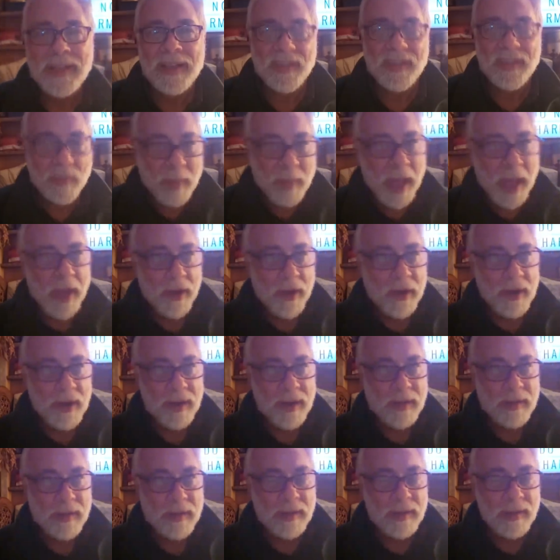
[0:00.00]
the better,
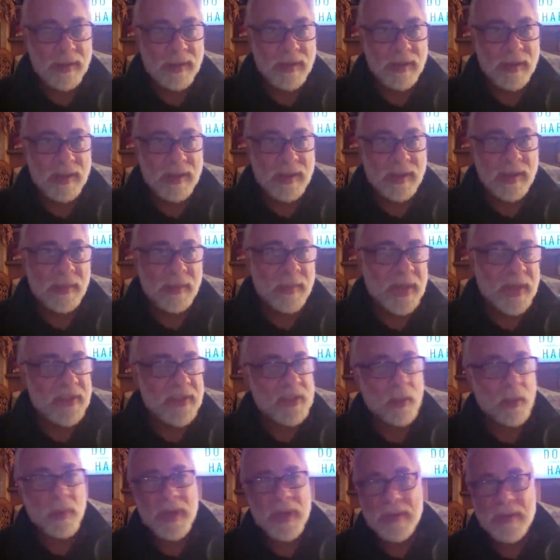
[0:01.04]
because I
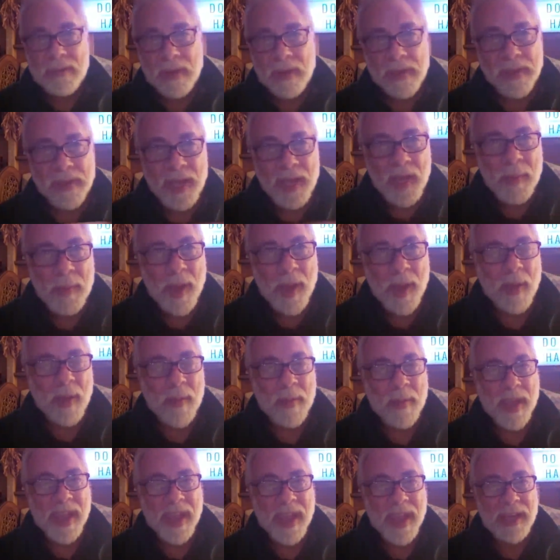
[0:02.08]
wouldn't have to think about my
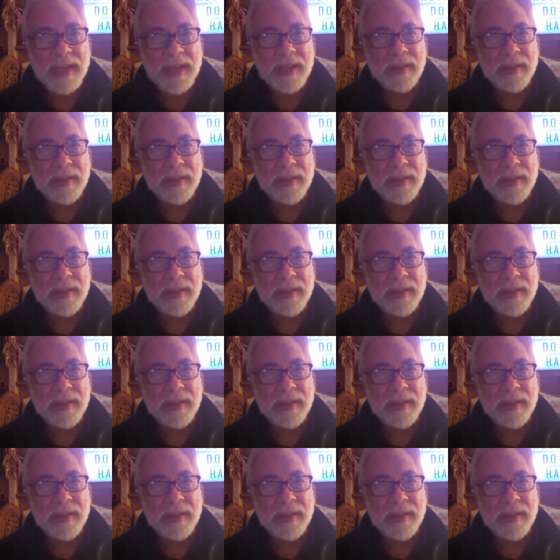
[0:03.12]
pain.